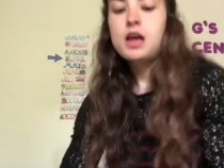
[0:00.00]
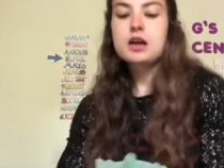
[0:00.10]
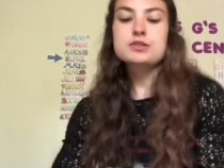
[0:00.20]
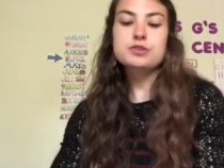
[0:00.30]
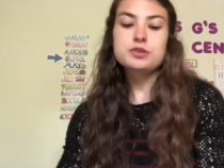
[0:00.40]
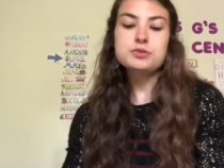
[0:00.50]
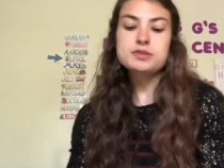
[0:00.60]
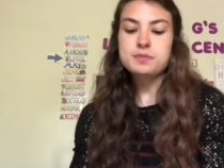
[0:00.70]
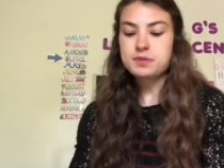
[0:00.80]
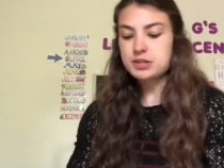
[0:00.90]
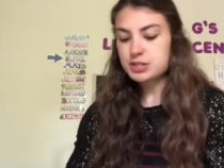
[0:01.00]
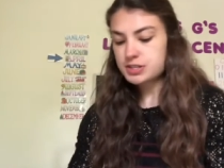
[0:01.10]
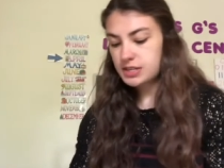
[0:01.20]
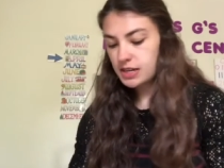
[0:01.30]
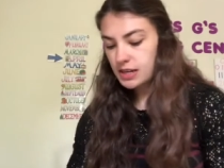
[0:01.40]
So you simply just
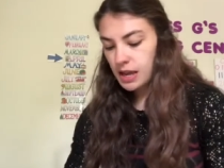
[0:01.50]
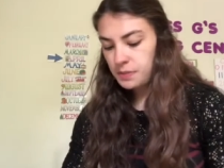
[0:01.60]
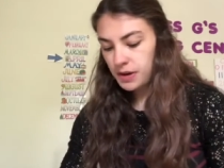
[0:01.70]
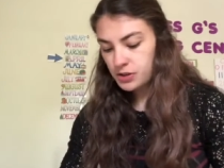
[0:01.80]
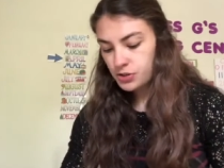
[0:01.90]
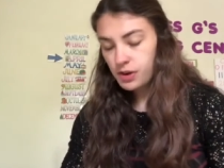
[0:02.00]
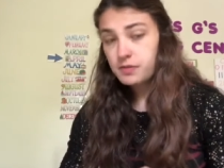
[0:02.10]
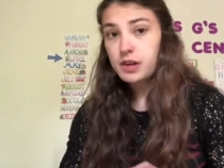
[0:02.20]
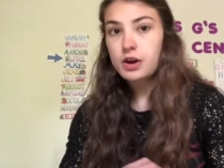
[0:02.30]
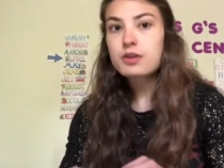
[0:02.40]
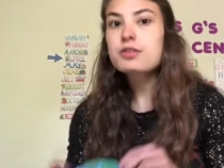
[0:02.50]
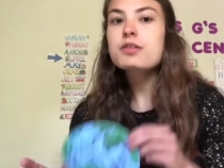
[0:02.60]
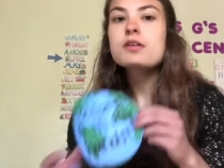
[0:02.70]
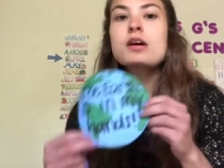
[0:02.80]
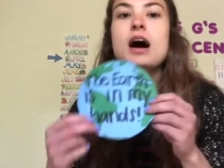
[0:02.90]
need a picture of the Earth.
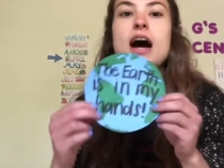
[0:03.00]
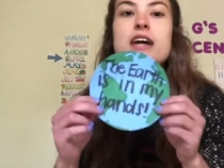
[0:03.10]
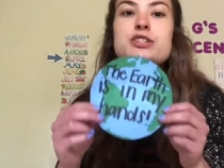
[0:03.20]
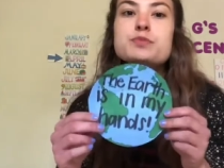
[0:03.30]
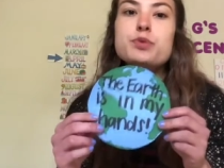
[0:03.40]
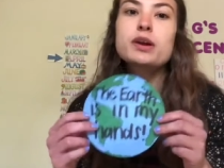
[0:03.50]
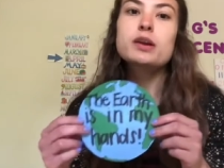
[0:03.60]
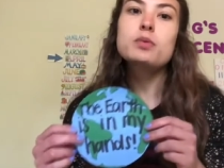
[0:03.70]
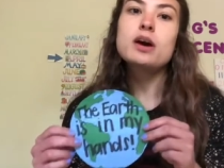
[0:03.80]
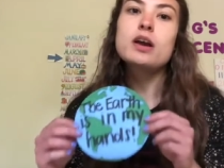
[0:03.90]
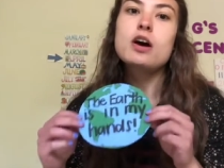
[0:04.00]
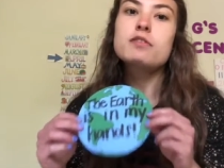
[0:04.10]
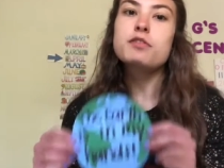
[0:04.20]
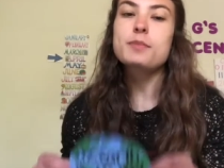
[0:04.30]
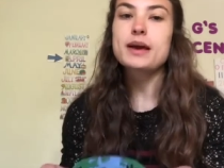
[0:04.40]
I just printed one
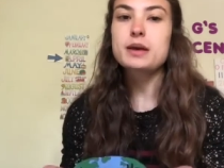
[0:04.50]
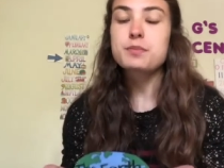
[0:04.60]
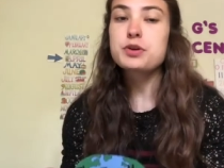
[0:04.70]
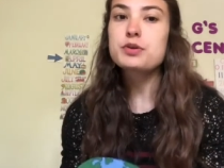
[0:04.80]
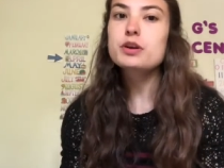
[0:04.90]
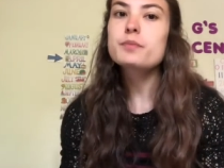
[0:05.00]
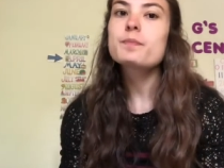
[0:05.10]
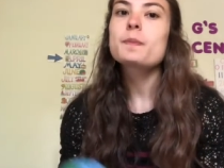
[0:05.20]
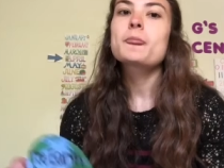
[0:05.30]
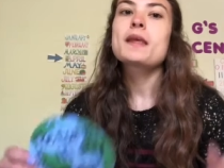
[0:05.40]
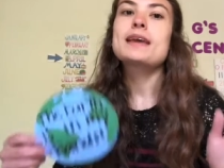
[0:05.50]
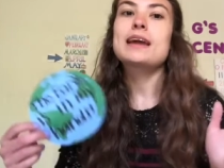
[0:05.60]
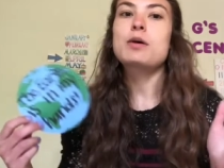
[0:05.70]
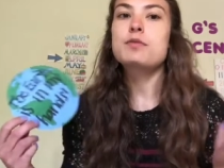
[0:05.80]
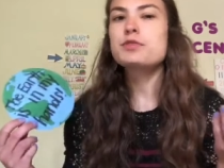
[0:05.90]
off of my computer.
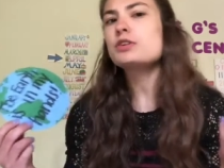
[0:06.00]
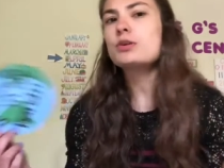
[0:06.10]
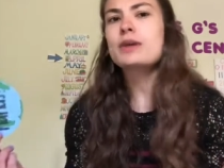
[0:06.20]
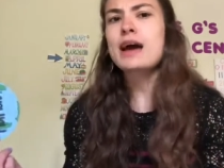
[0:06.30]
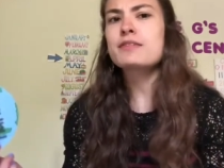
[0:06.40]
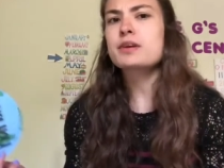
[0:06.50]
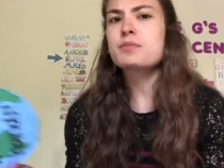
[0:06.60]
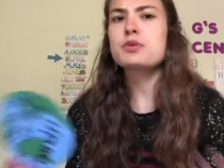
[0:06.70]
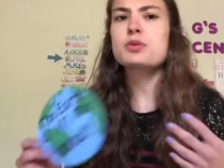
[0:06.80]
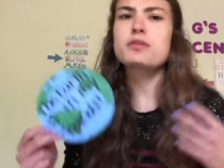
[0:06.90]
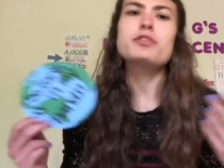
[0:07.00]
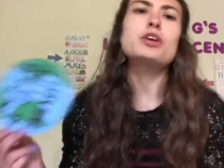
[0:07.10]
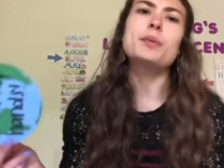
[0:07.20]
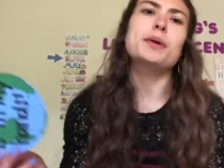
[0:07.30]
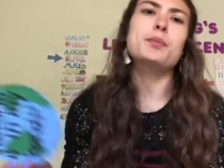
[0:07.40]
Now if you don't have a computer or if you
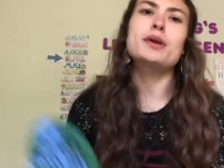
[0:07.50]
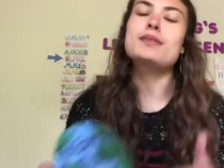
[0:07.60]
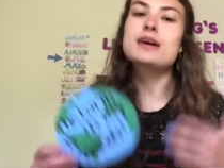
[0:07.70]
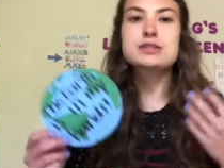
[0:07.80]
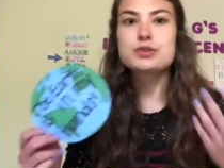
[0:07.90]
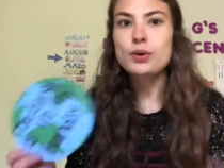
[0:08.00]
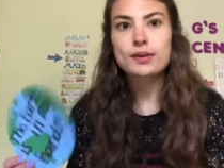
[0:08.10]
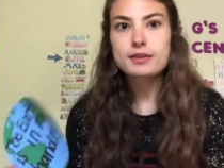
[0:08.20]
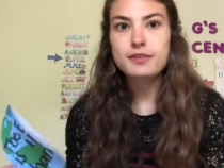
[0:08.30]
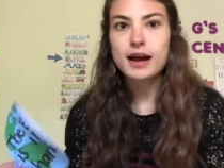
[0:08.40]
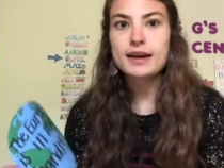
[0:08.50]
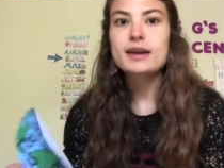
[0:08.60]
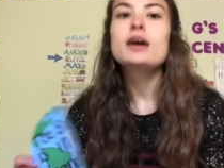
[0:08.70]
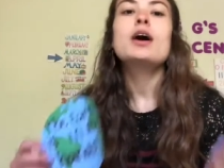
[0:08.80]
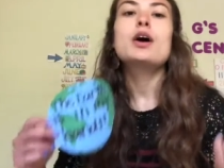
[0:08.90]
don't want to print it, that's totally fine.
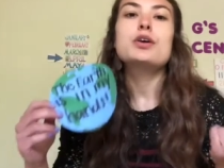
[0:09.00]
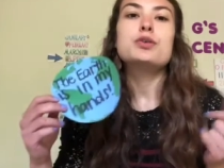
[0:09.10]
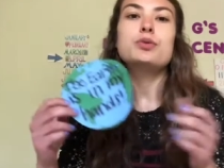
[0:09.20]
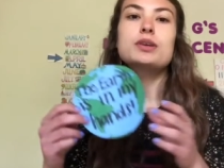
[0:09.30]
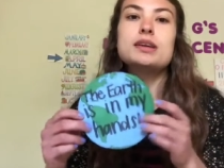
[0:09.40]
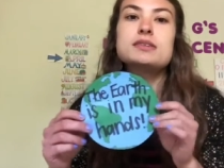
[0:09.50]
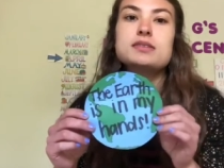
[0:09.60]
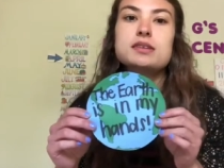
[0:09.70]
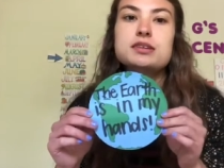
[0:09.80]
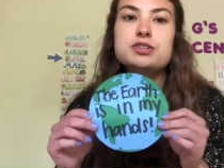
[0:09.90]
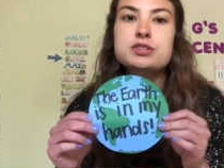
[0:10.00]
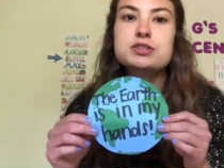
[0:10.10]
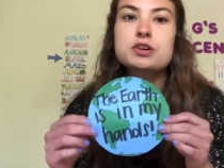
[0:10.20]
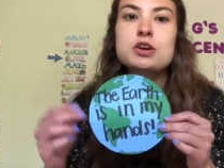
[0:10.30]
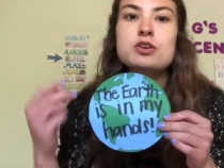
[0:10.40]
You could easily
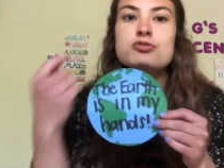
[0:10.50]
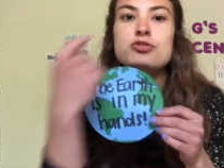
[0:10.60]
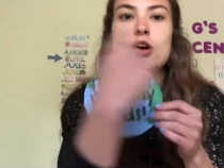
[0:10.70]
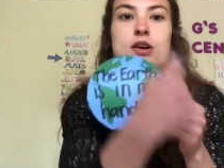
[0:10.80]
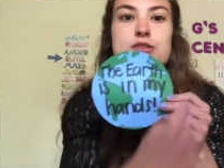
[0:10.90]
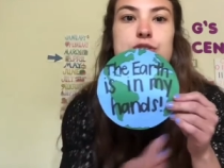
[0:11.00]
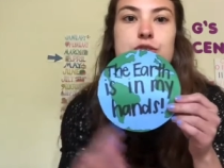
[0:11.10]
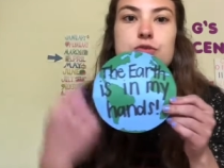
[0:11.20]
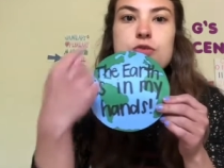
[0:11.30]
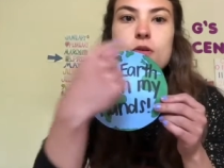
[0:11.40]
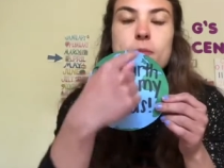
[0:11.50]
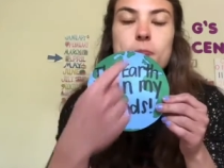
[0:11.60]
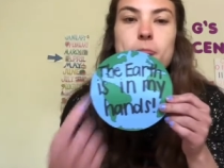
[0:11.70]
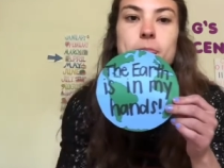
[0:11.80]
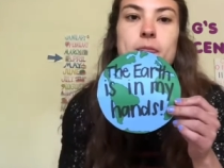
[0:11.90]
just draw a circle
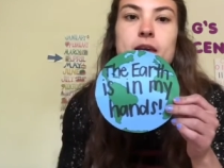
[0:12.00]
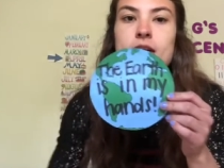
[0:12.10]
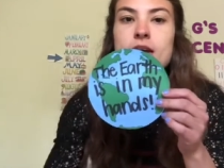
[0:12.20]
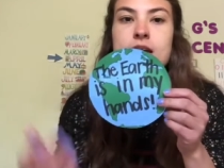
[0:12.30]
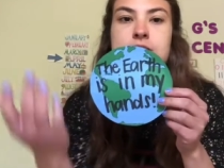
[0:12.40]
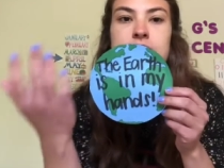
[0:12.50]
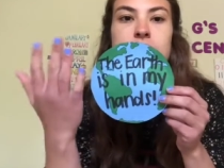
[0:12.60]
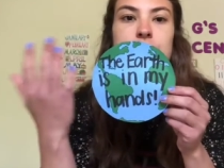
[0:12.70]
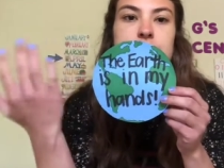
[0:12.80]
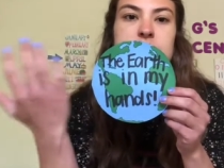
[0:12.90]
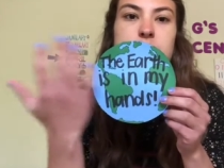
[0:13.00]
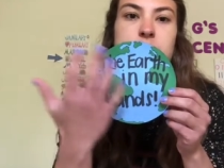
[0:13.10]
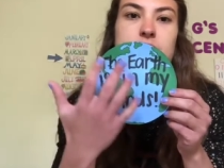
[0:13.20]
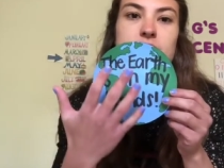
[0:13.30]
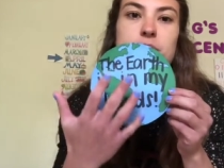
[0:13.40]
and then color some
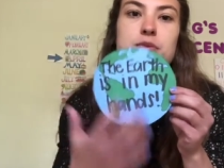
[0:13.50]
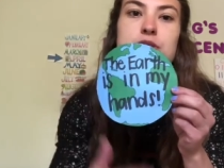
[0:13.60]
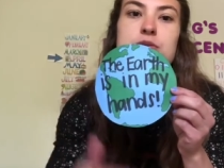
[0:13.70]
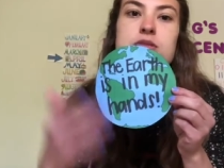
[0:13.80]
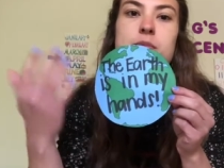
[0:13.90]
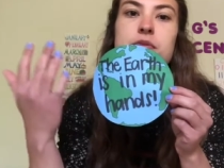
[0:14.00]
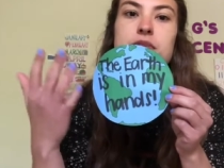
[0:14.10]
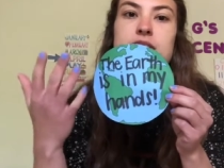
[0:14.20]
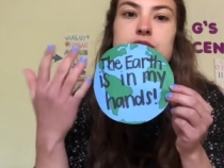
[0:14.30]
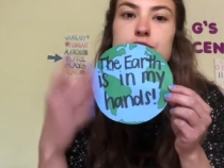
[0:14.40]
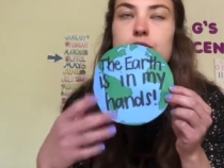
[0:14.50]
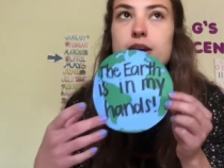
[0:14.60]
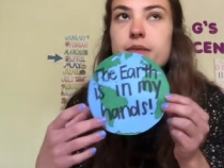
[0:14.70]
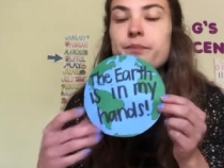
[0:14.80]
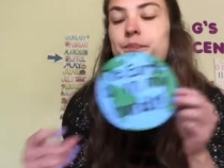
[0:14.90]
of it blue, some of it green.